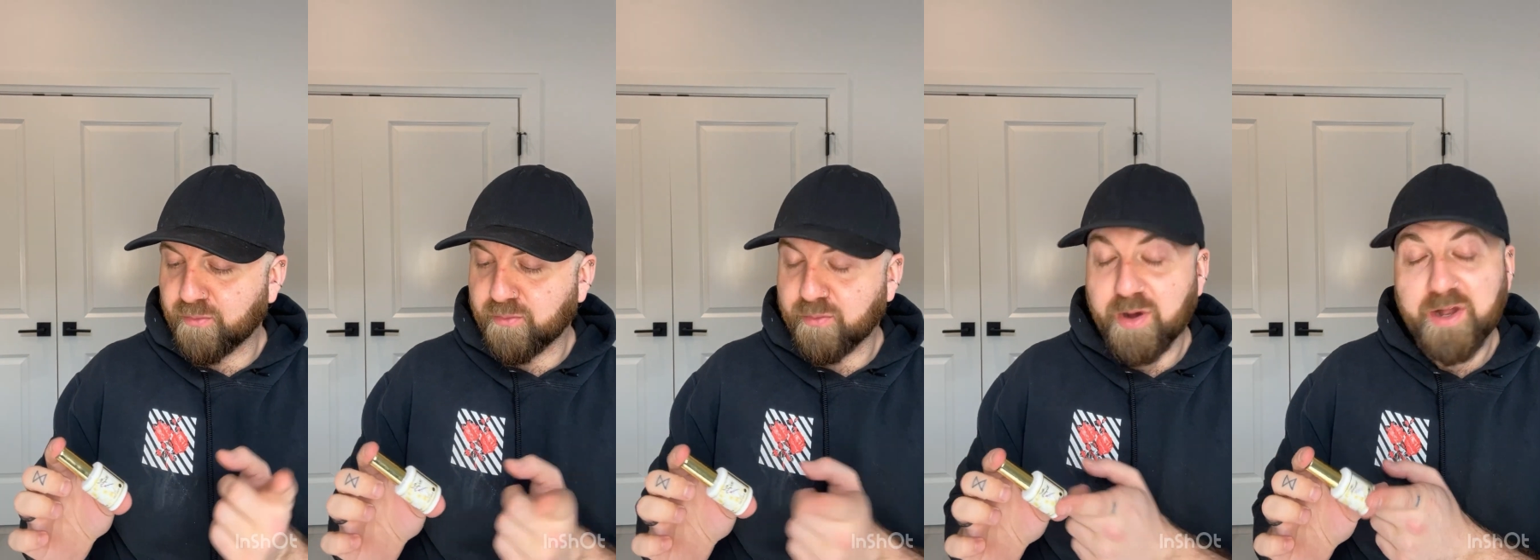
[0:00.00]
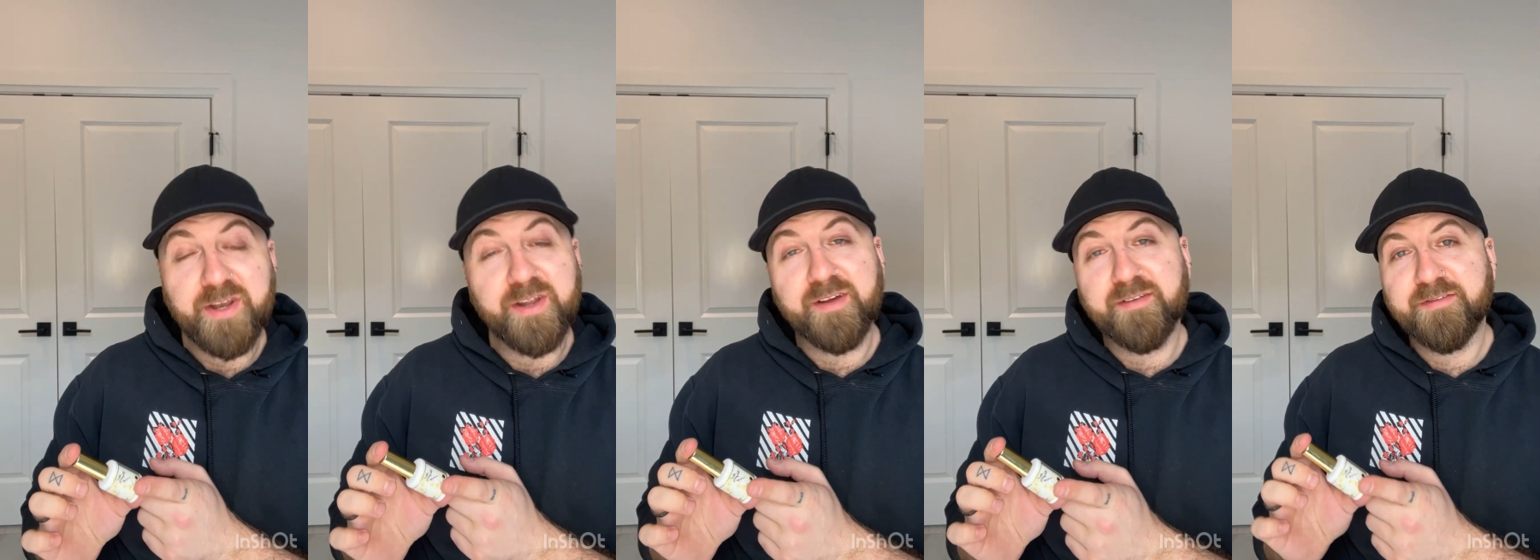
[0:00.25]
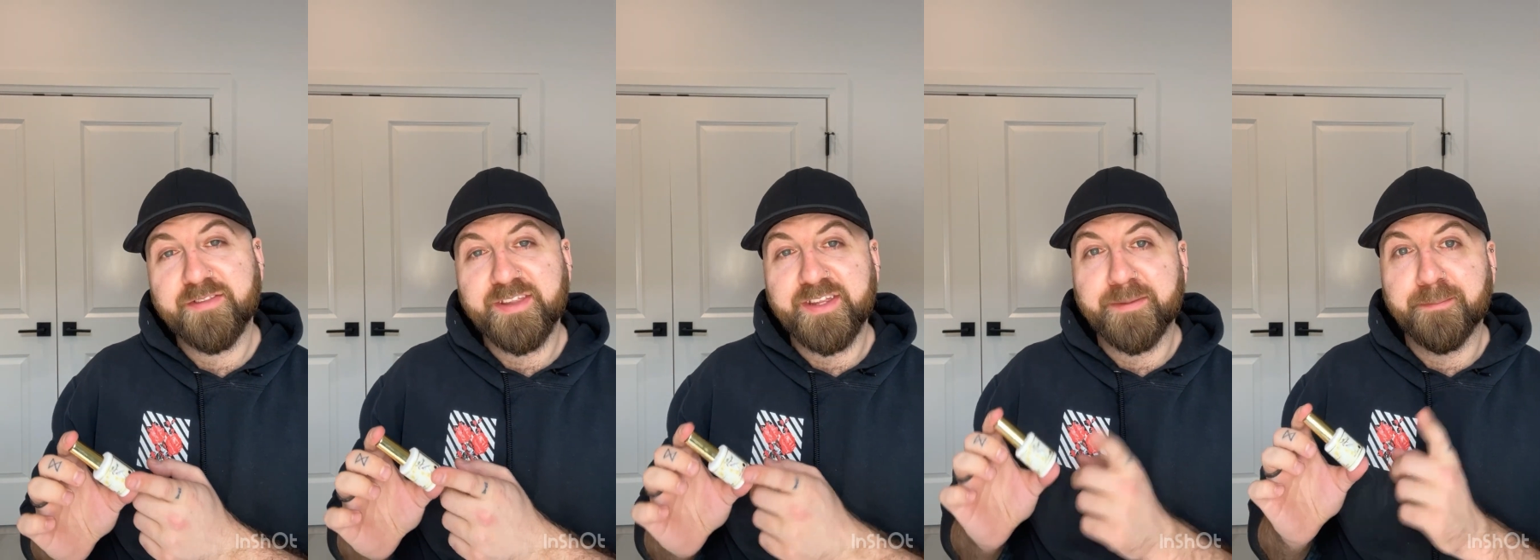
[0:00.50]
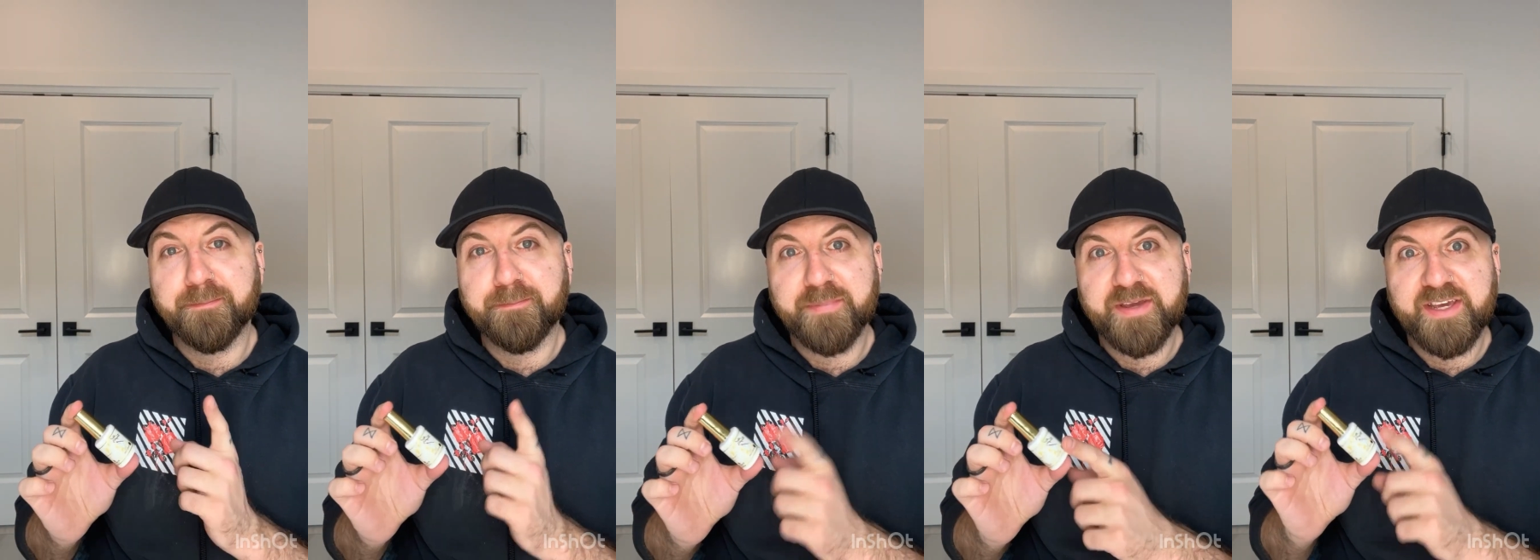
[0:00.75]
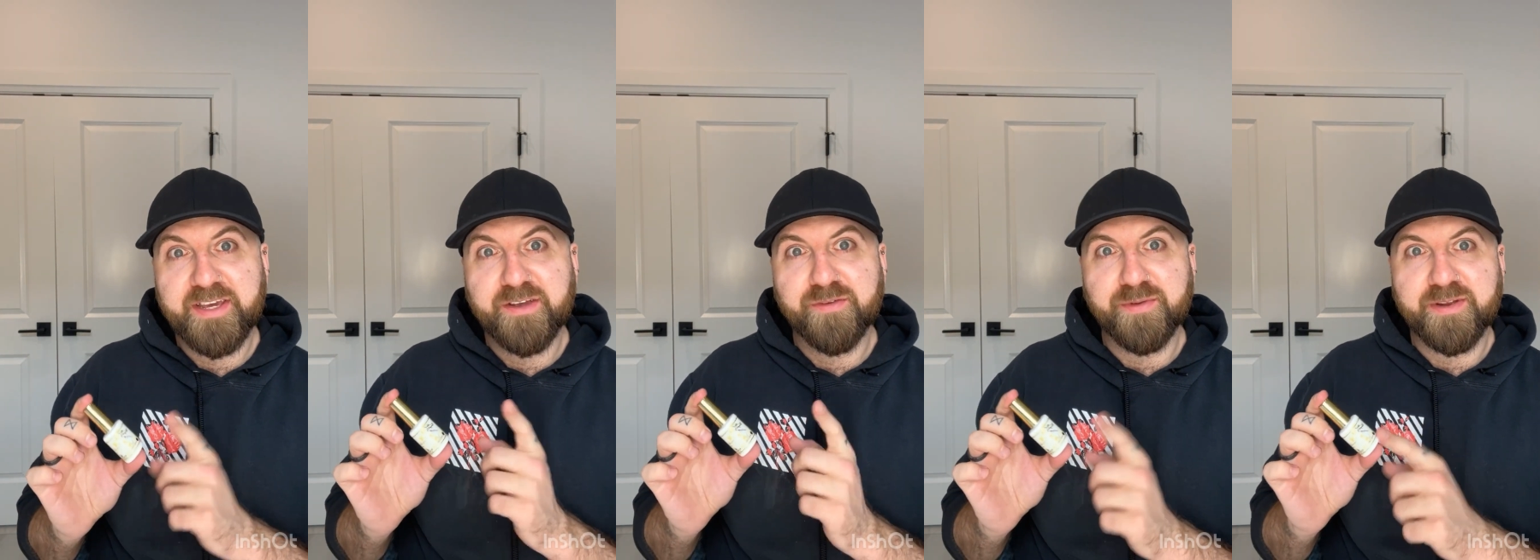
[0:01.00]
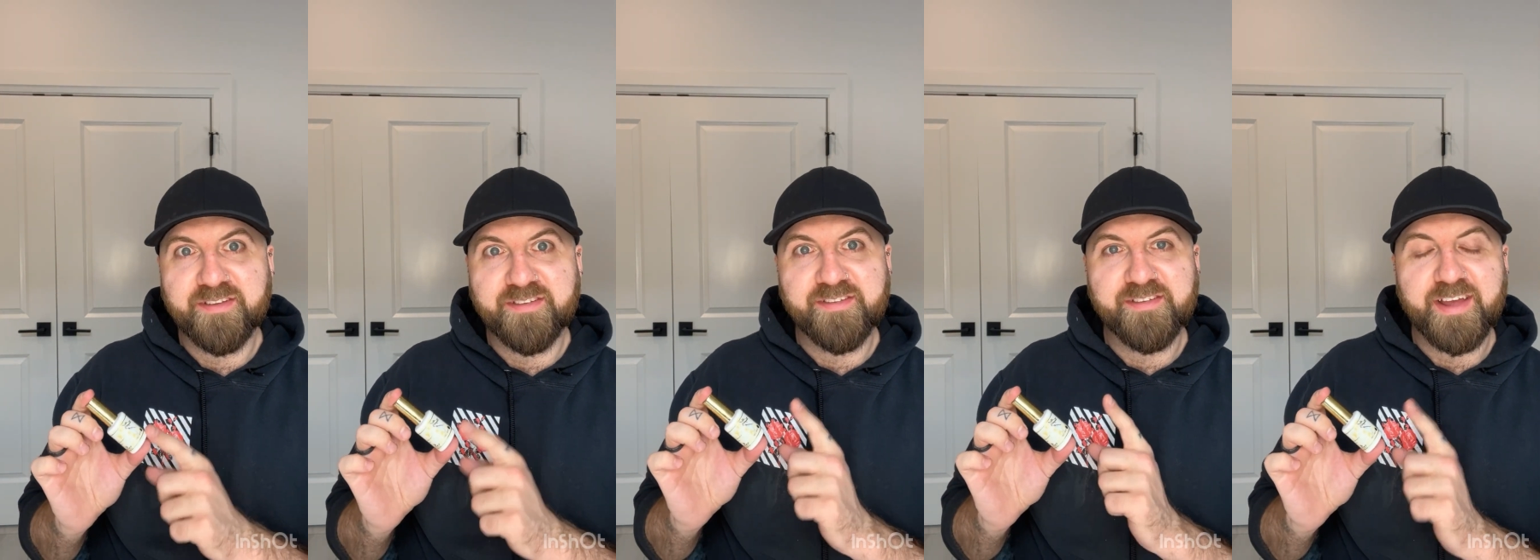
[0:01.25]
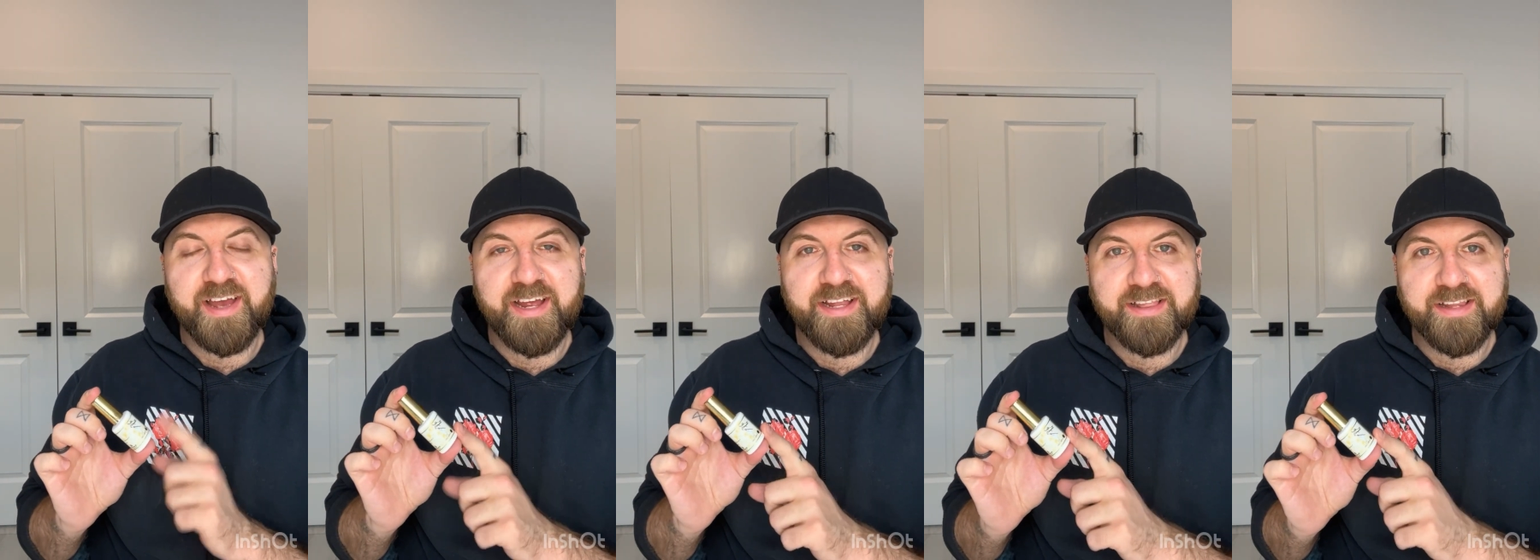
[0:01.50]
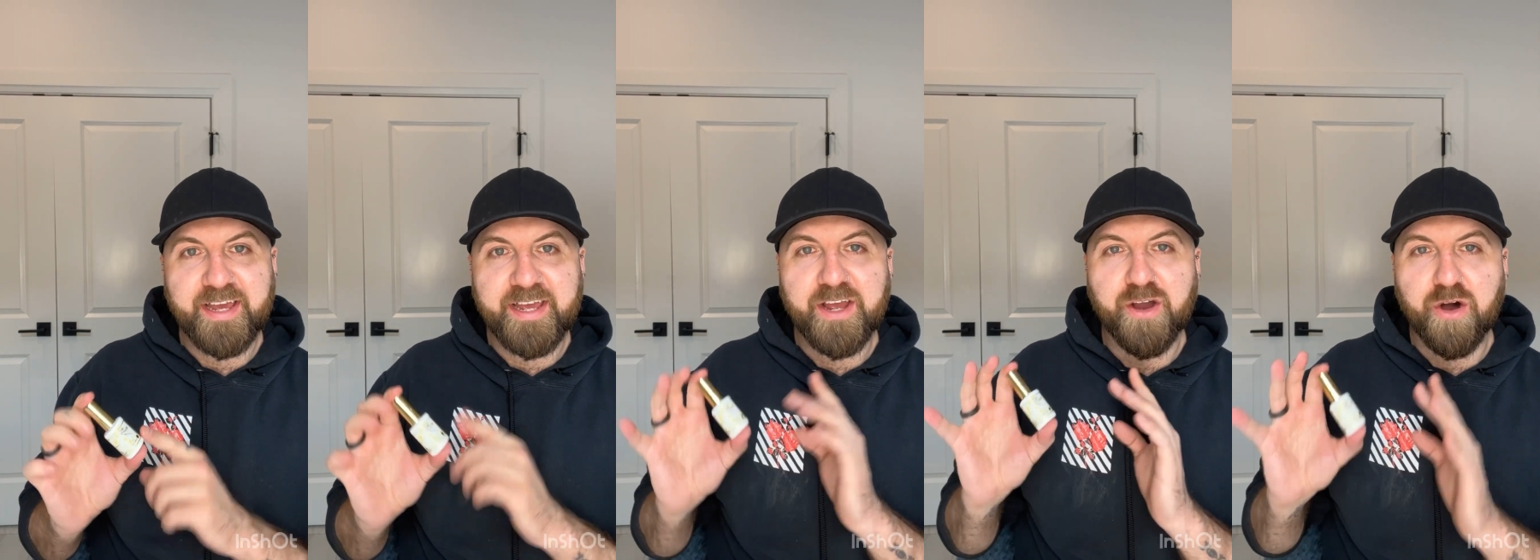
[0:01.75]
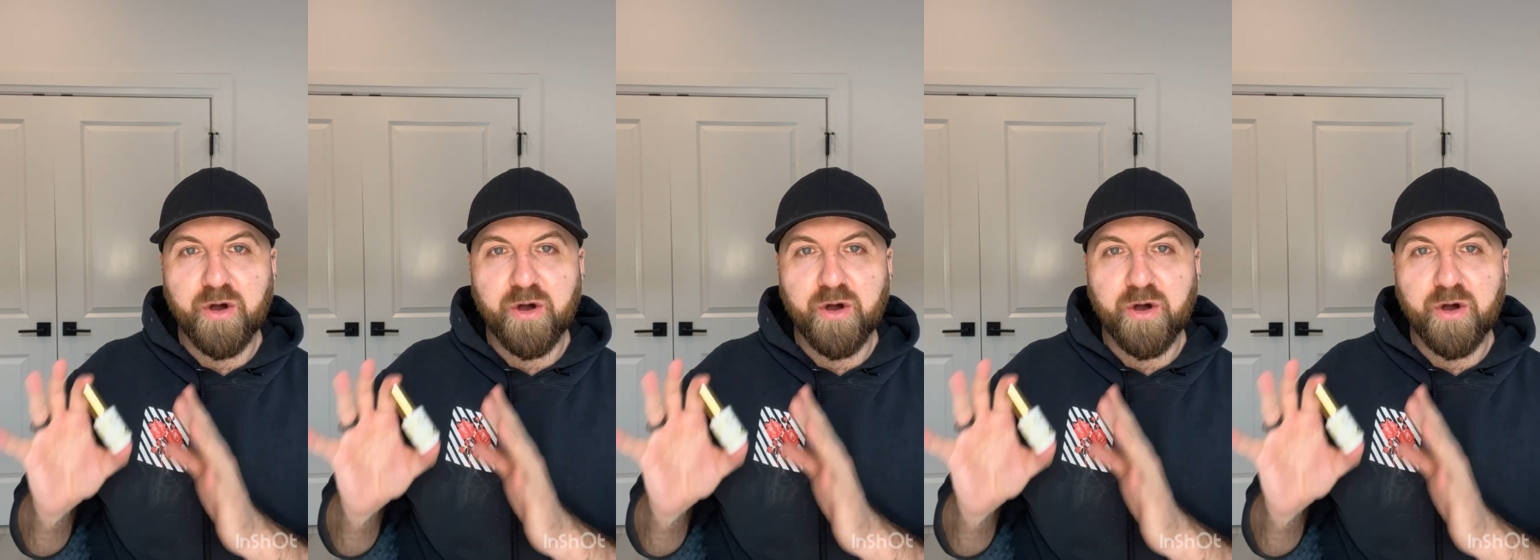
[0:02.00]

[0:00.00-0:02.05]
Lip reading: One of the big reasons I like